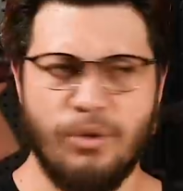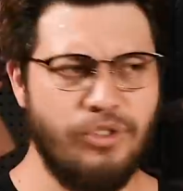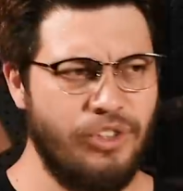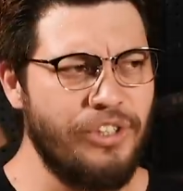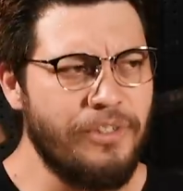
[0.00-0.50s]

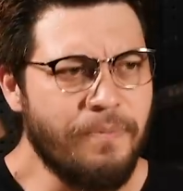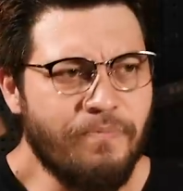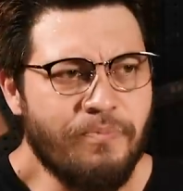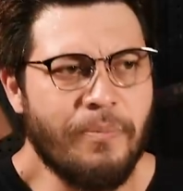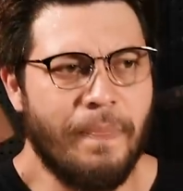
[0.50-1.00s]
or just
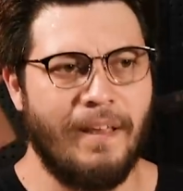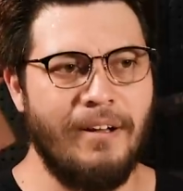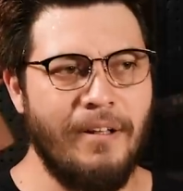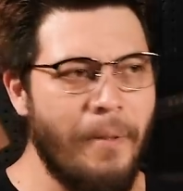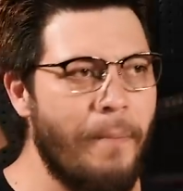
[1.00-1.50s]

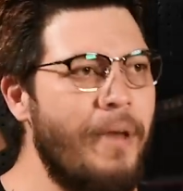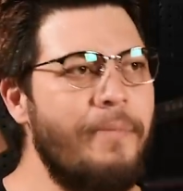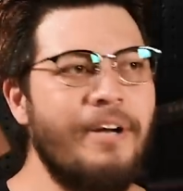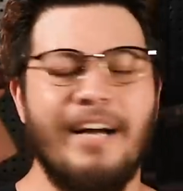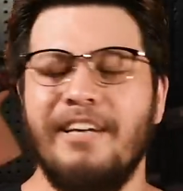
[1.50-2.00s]

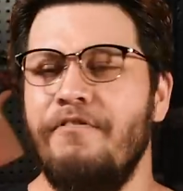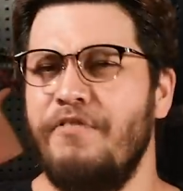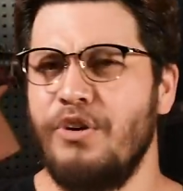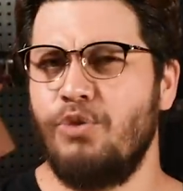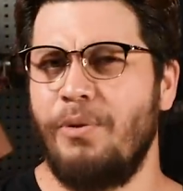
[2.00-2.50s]
maybe got it
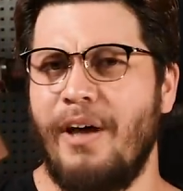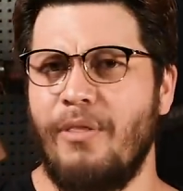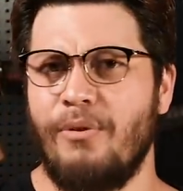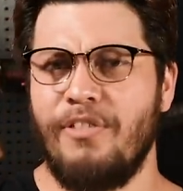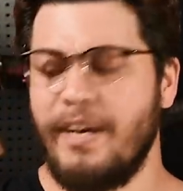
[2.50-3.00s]
confused with
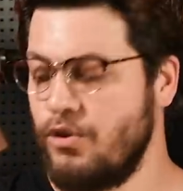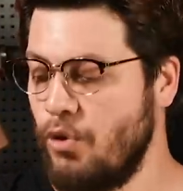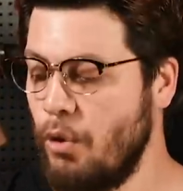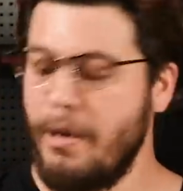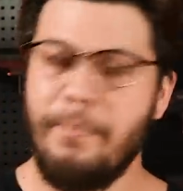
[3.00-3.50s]
other things,
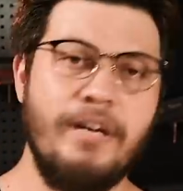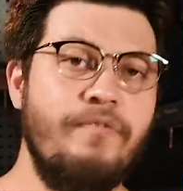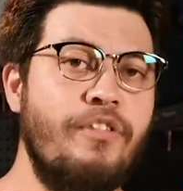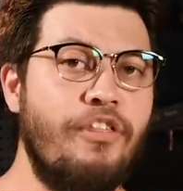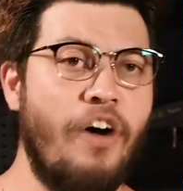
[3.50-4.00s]
or maybe
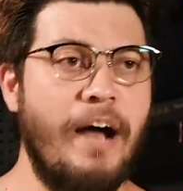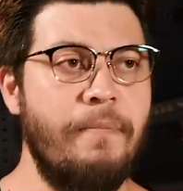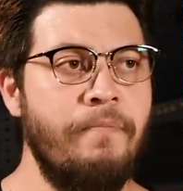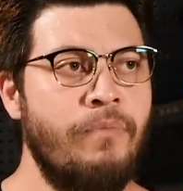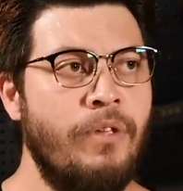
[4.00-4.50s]
even
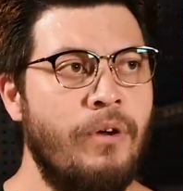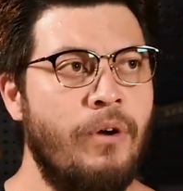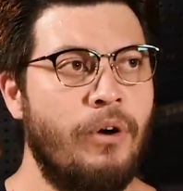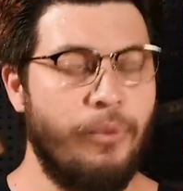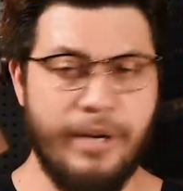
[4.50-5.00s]
thought
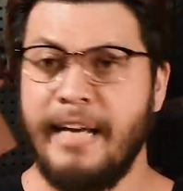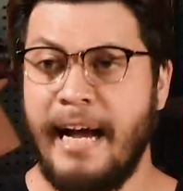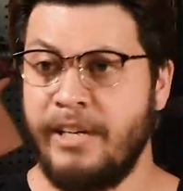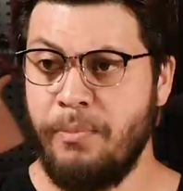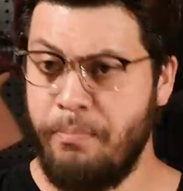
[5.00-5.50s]
green
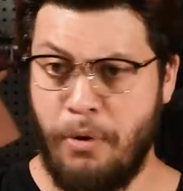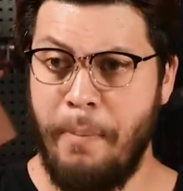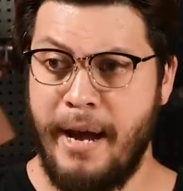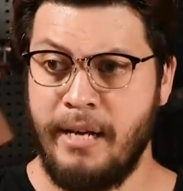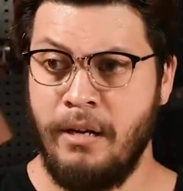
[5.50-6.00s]
gas and
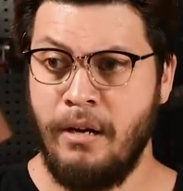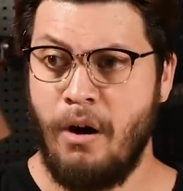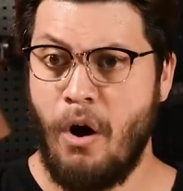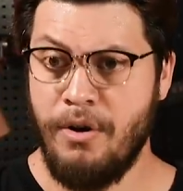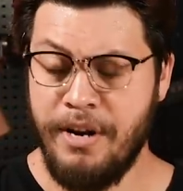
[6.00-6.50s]
propane
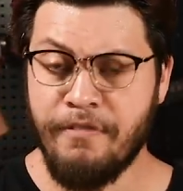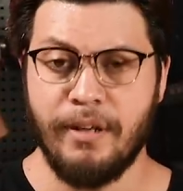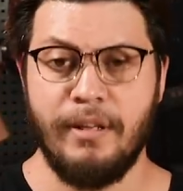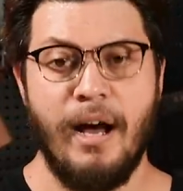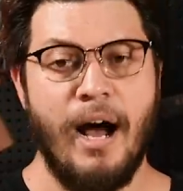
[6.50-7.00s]
are
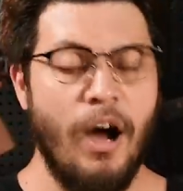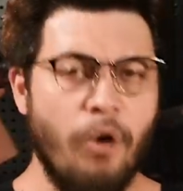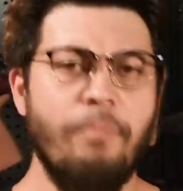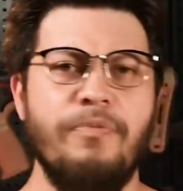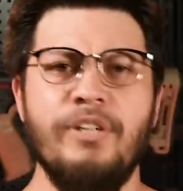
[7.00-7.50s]
different. I
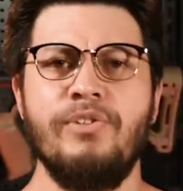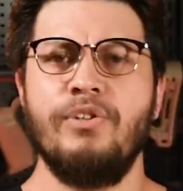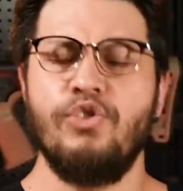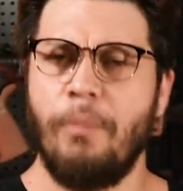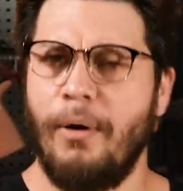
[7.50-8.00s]
hope
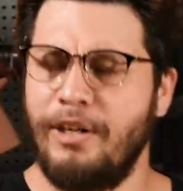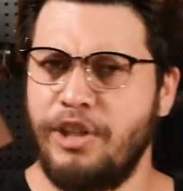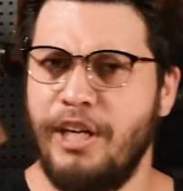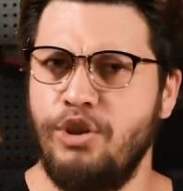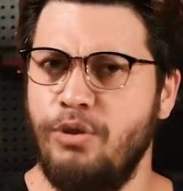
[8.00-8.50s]
this small
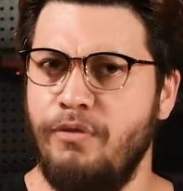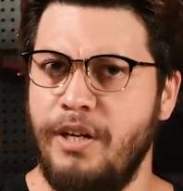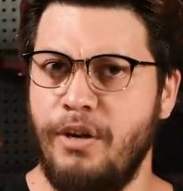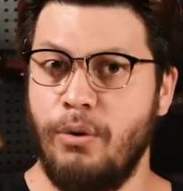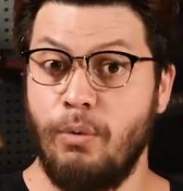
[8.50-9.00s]
educational
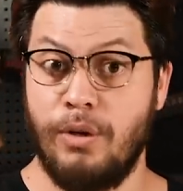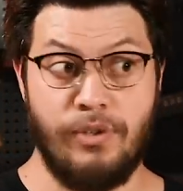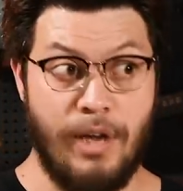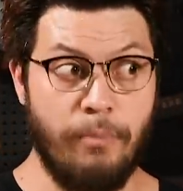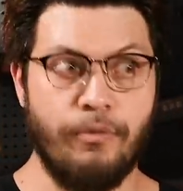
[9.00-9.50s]
video
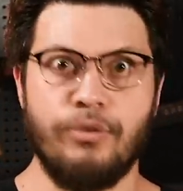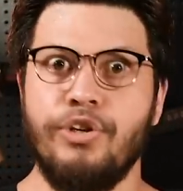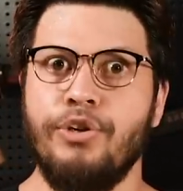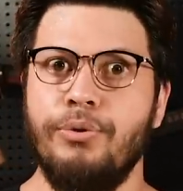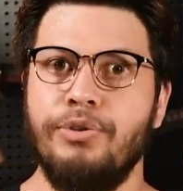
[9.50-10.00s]
was helpful
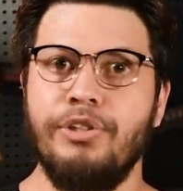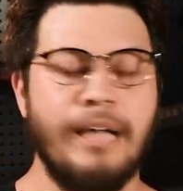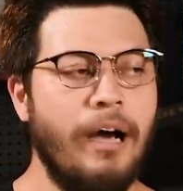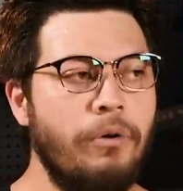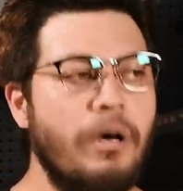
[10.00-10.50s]
to you to
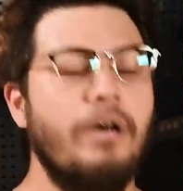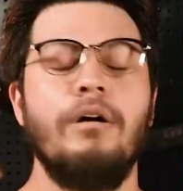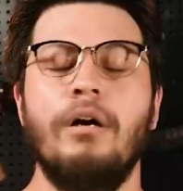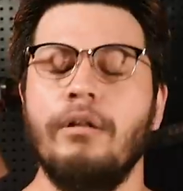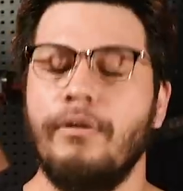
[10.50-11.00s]
now
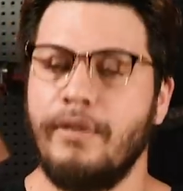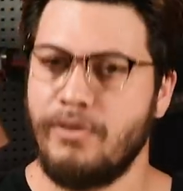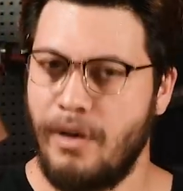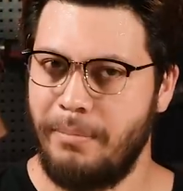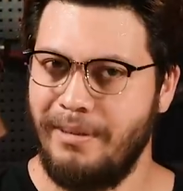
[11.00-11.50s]
clear
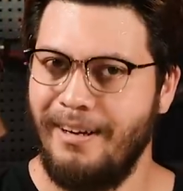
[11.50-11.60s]
things up.